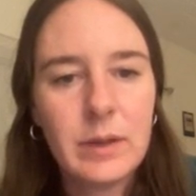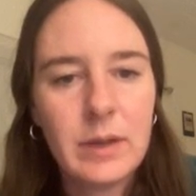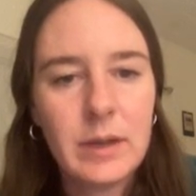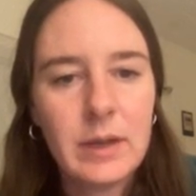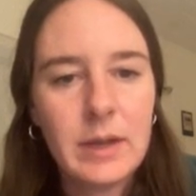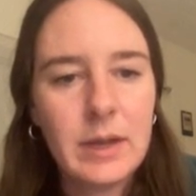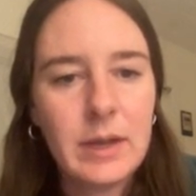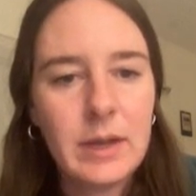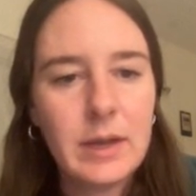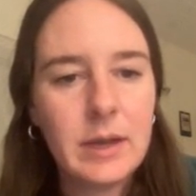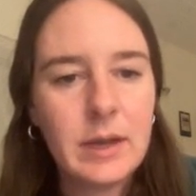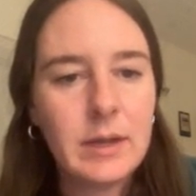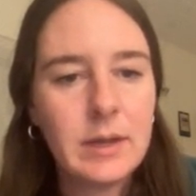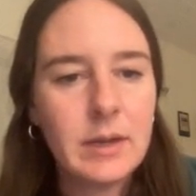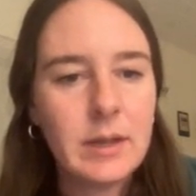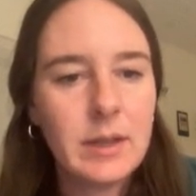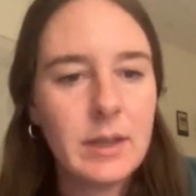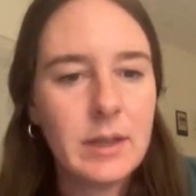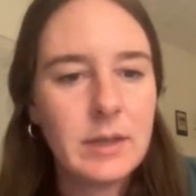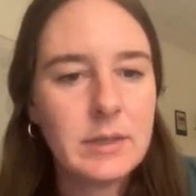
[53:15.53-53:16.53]
And
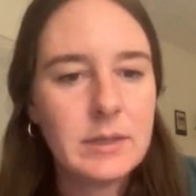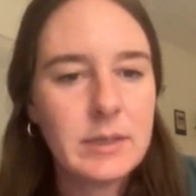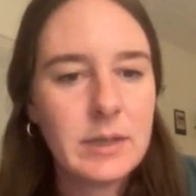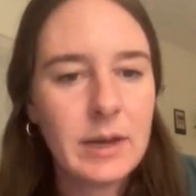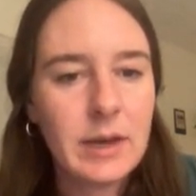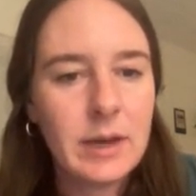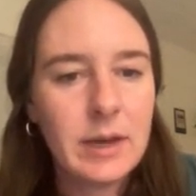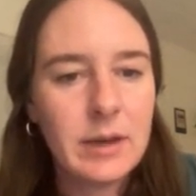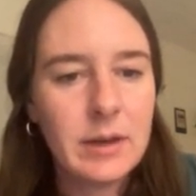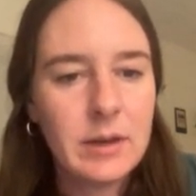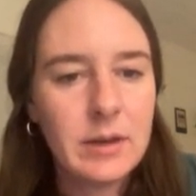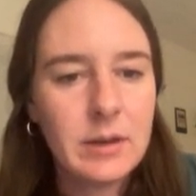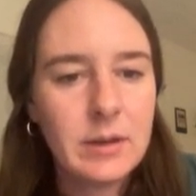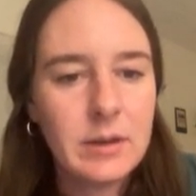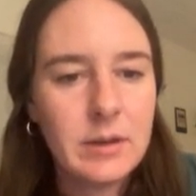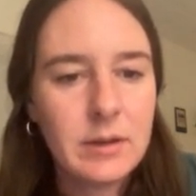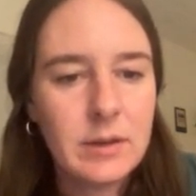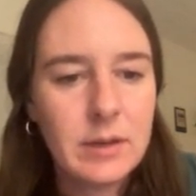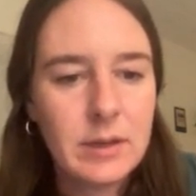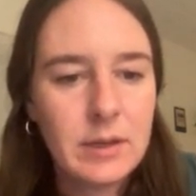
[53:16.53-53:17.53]
this side
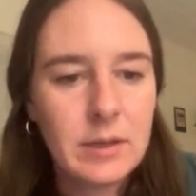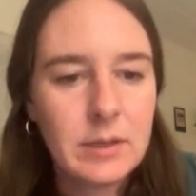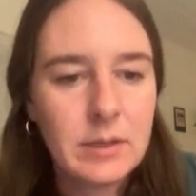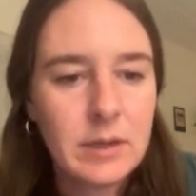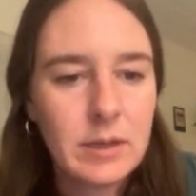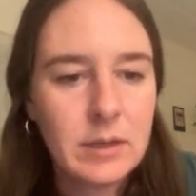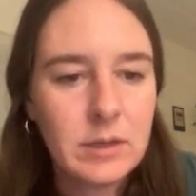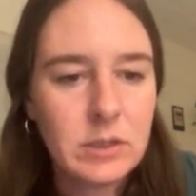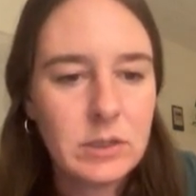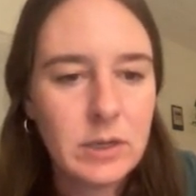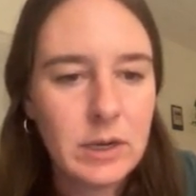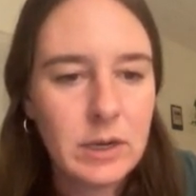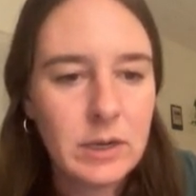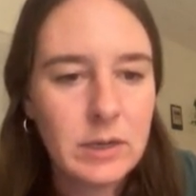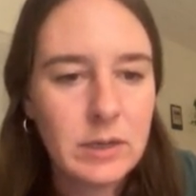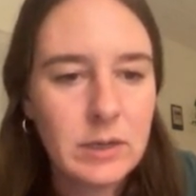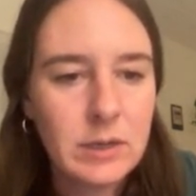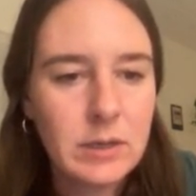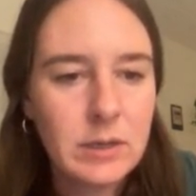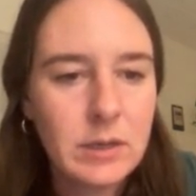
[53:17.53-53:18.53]
is another strand.